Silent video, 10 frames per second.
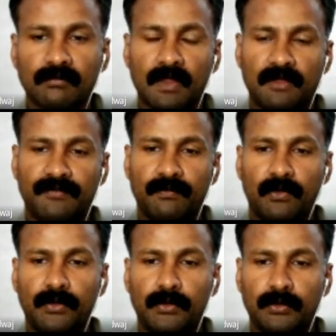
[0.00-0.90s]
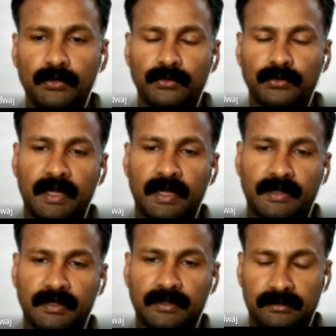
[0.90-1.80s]
If you want to get
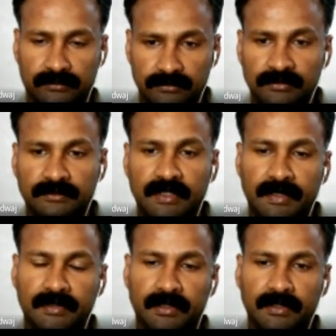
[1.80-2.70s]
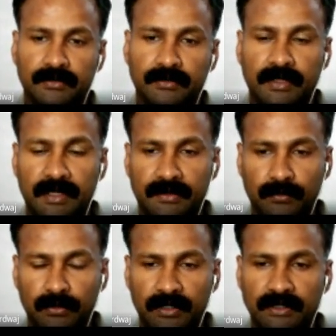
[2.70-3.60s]
a direct current or direct
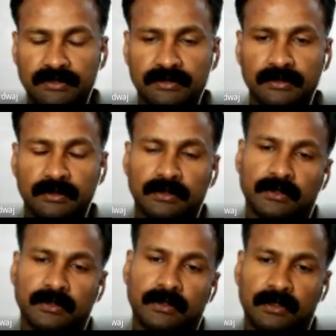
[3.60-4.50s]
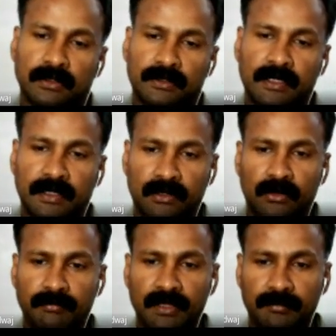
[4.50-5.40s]
voltage, and that
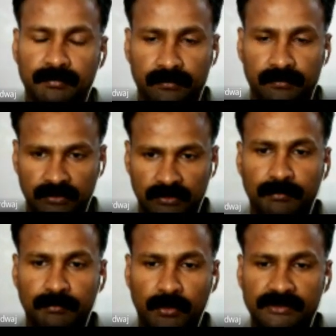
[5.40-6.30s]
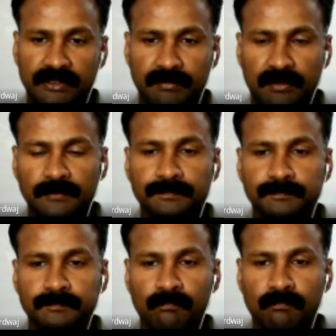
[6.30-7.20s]
cannot be possible
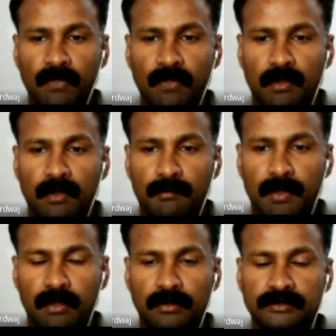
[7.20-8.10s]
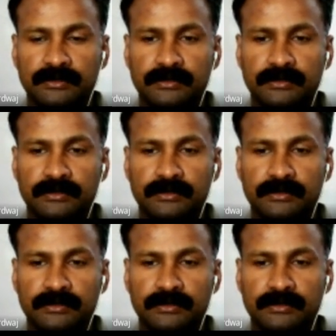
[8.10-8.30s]
because